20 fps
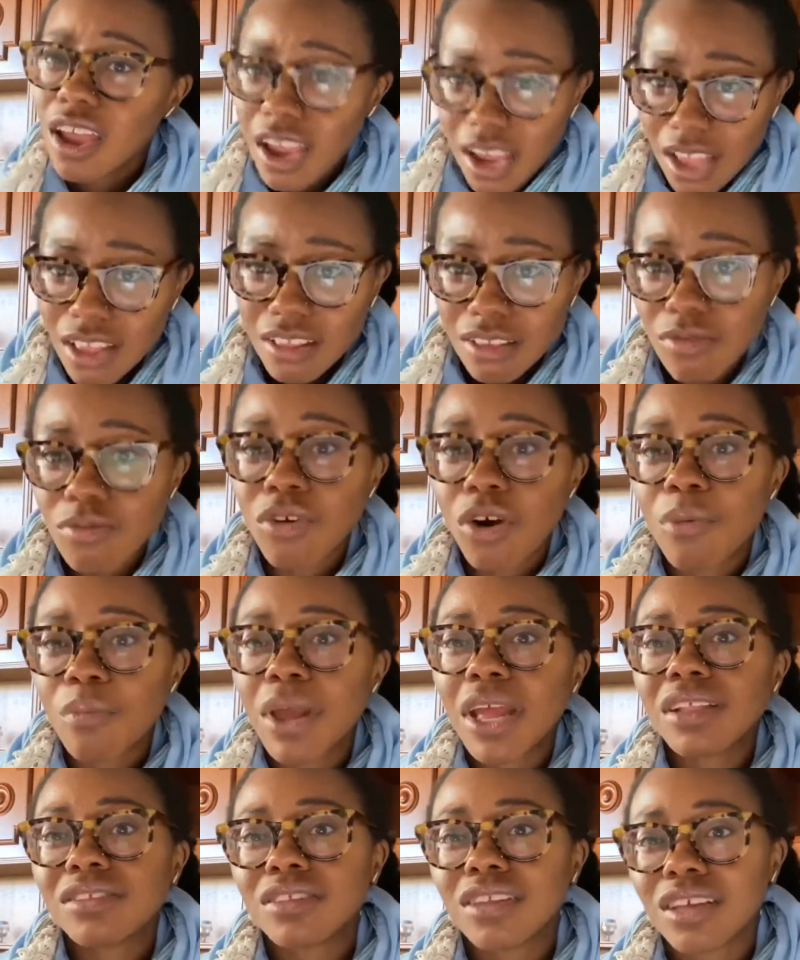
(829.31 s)
And
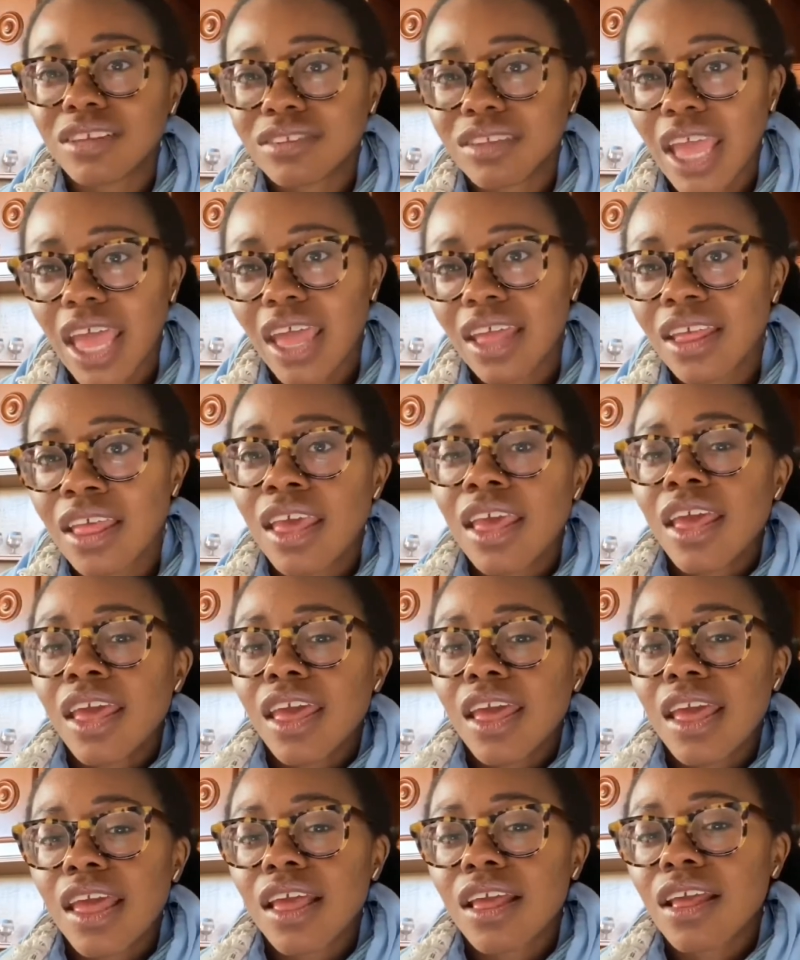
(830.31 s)
romance does that.
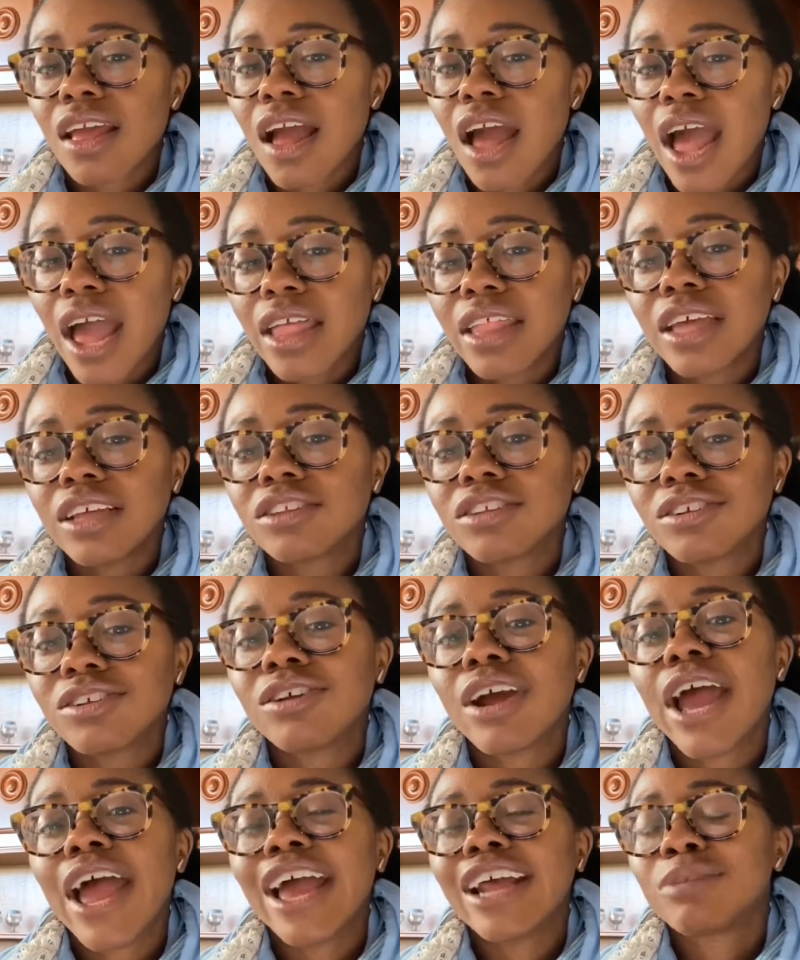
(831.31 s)
It highlights the
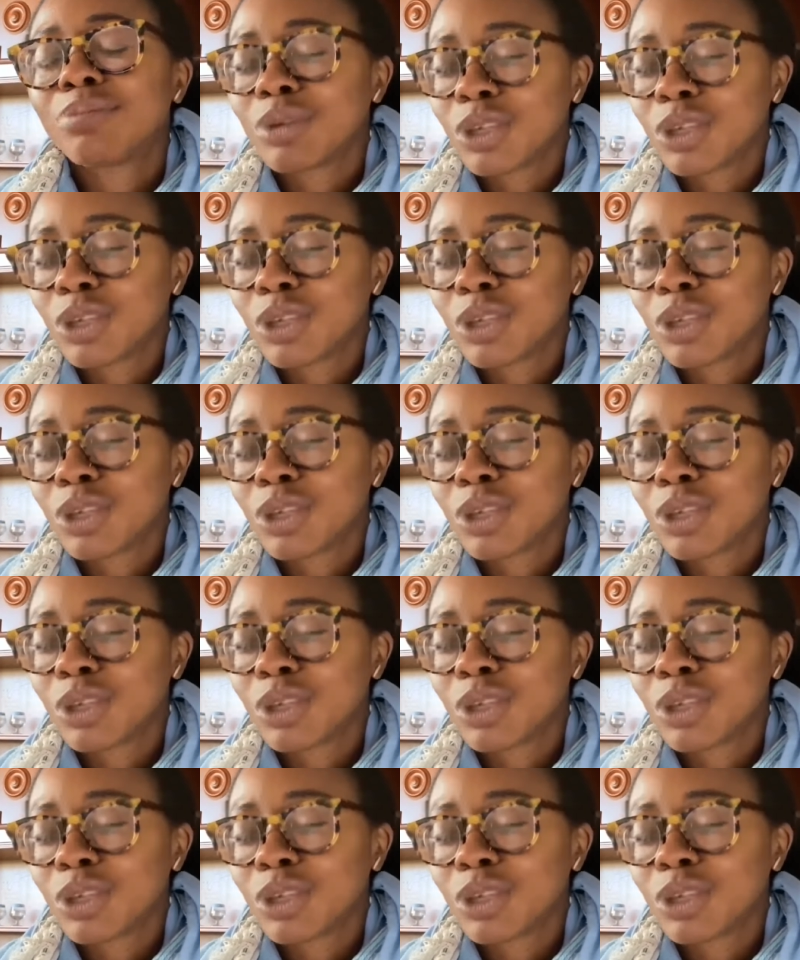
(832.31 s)
trash,